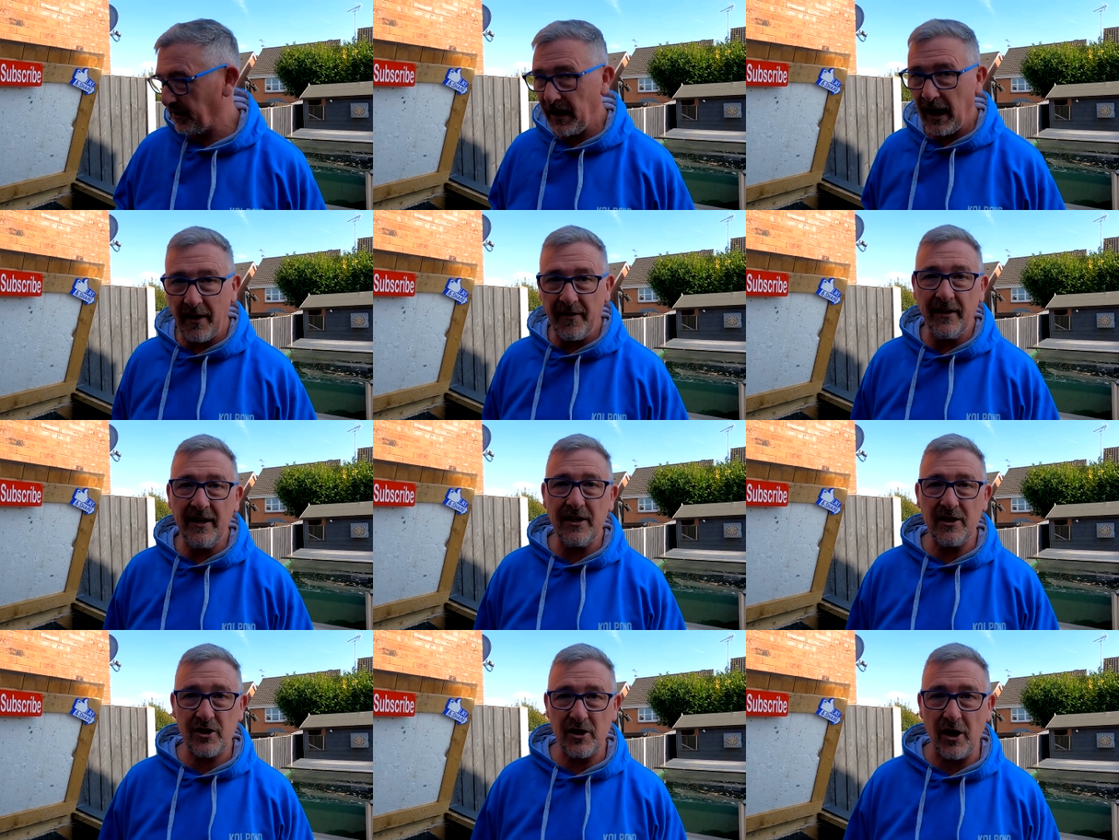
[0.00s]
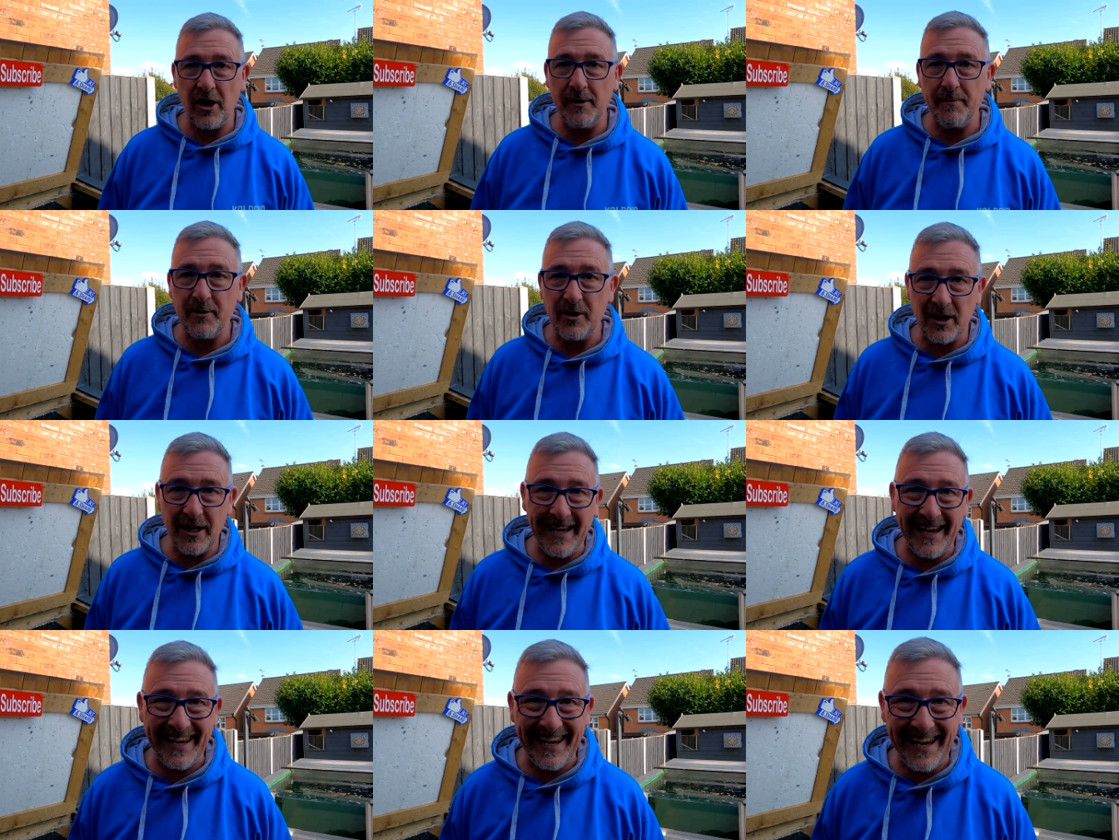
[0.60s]
I think it's time to
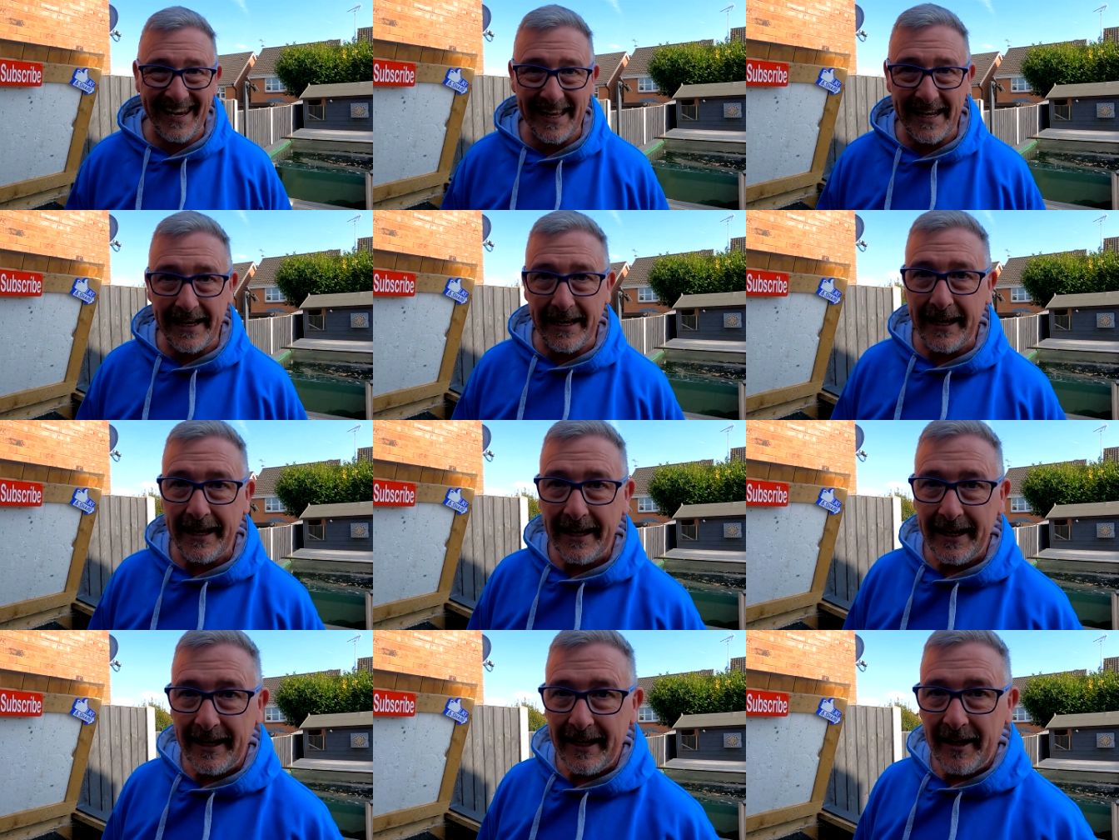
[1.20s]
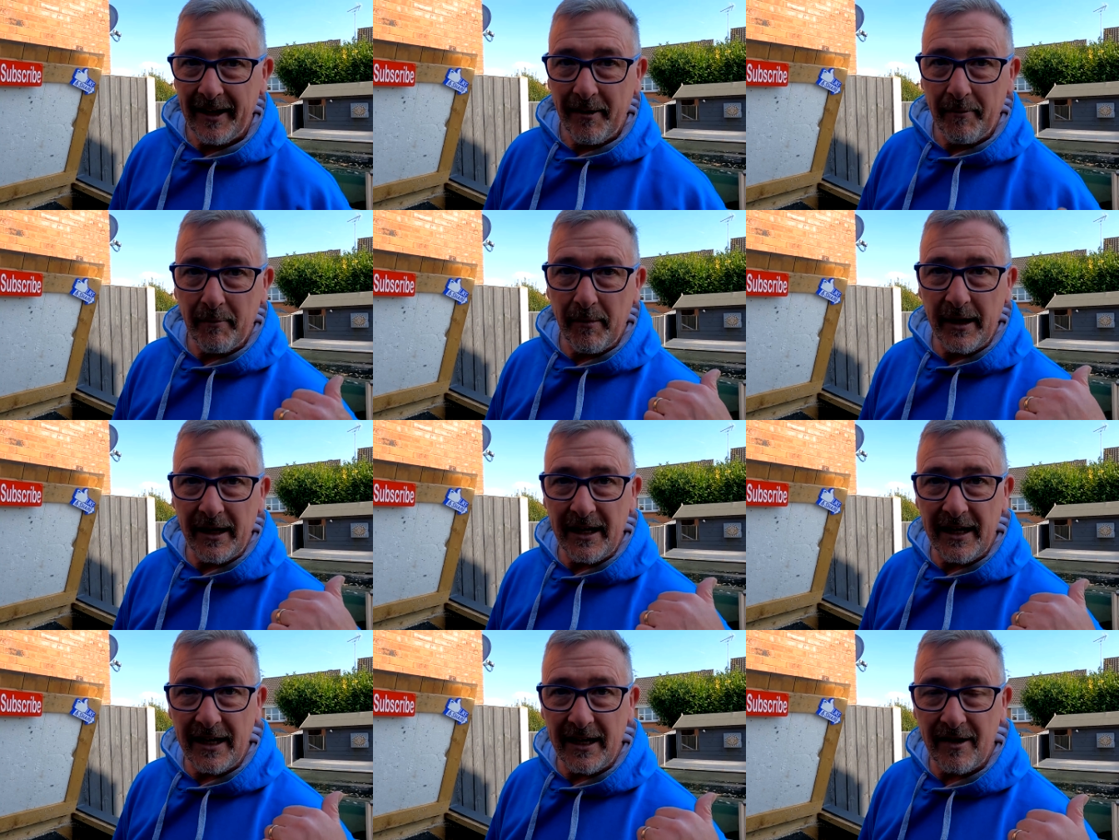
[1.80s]
kick in
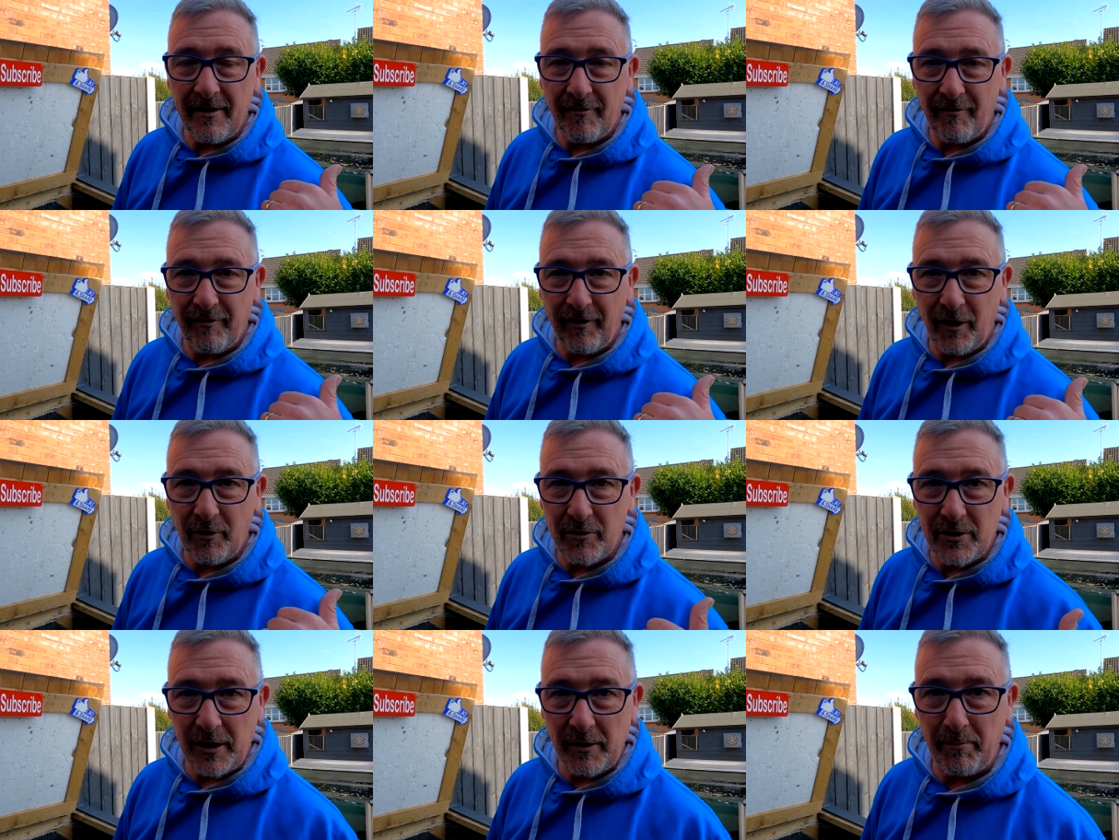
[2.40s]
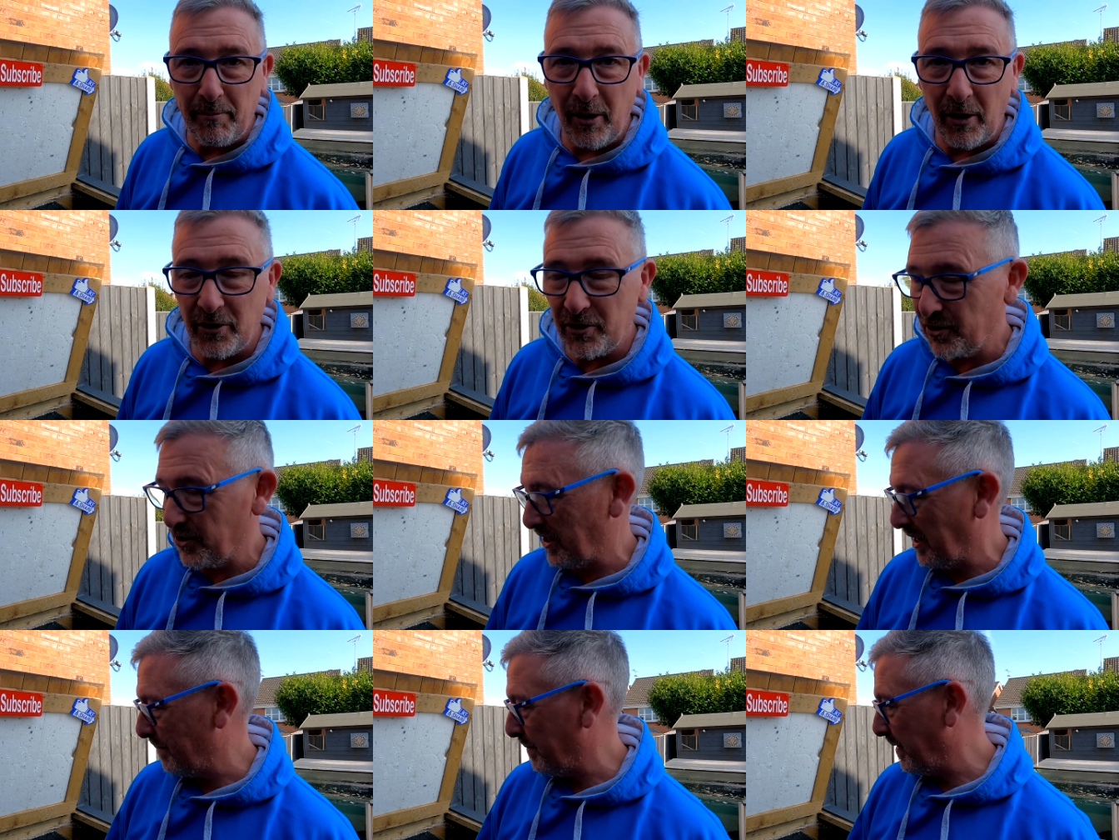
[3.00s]
my floating pond
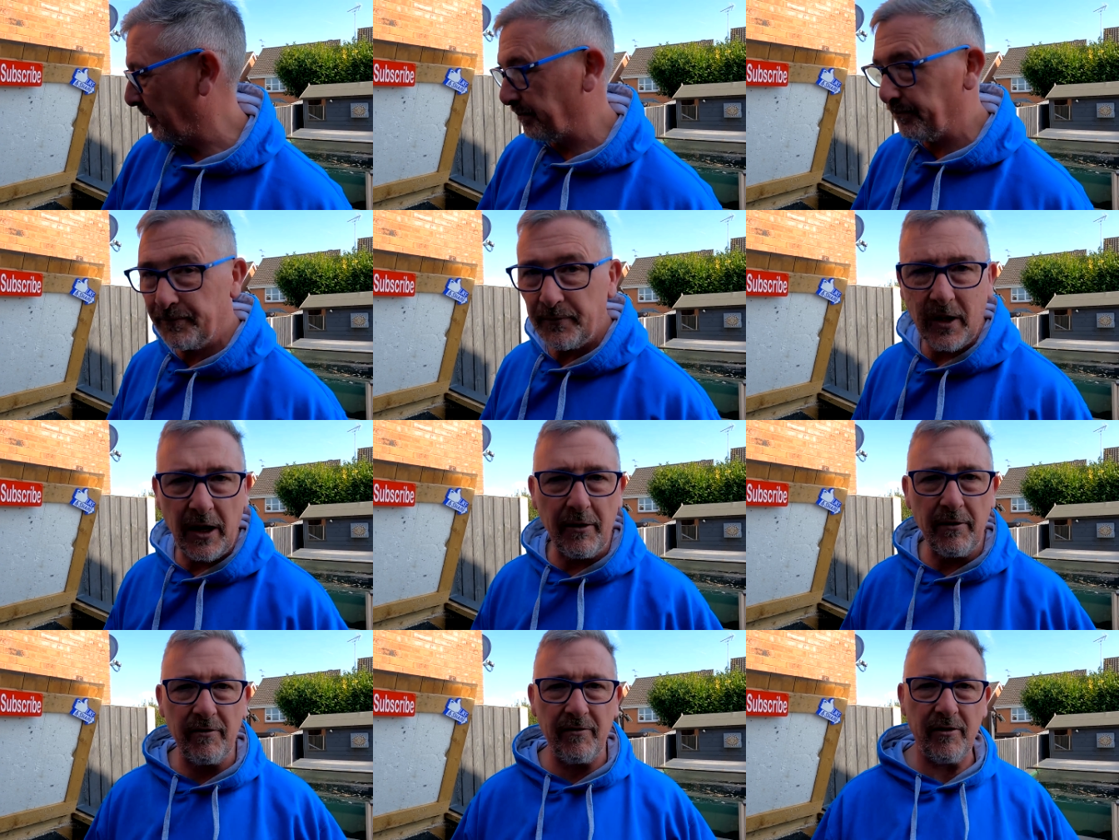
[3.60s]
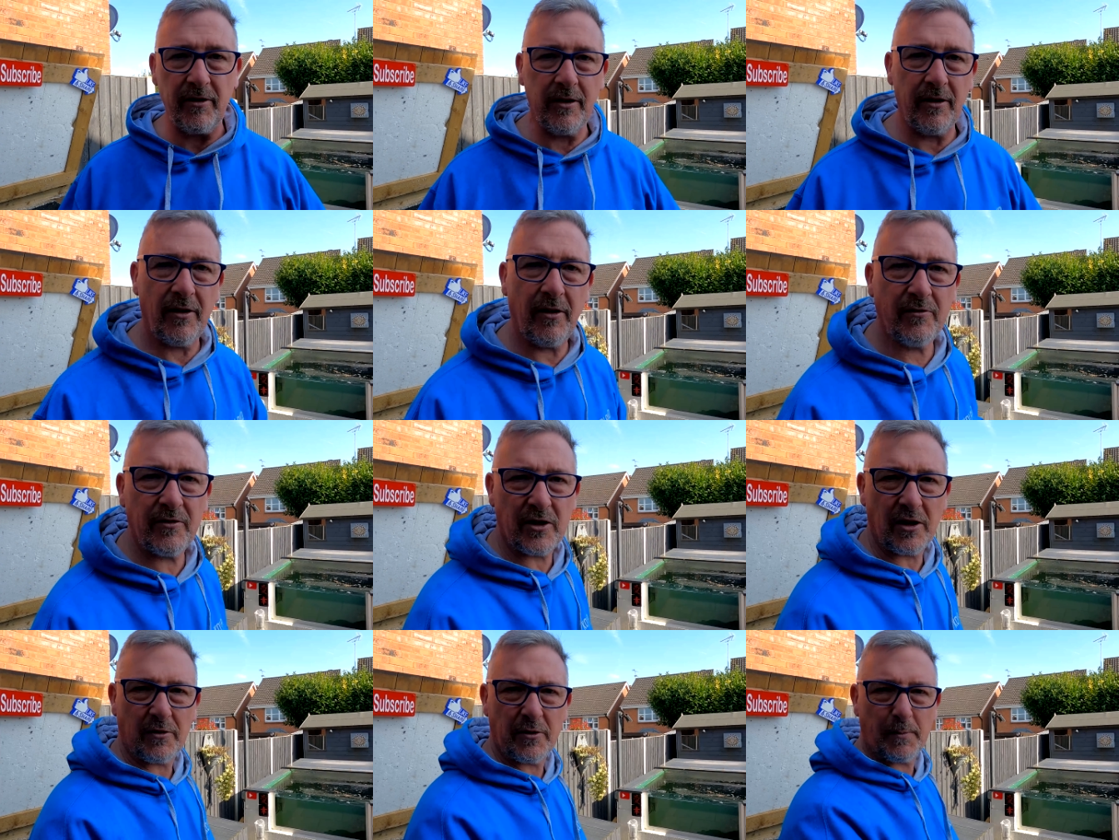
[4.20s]
skimmer. Now, if you
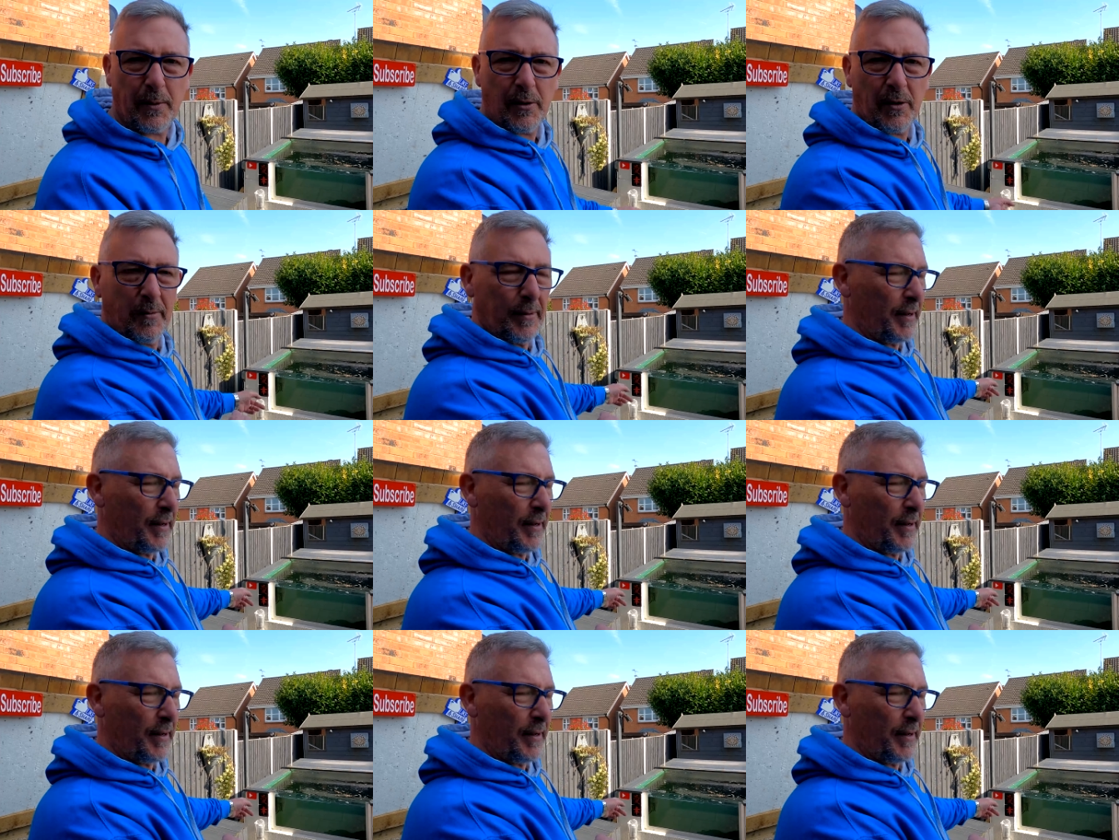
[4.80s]
obviously I've spoken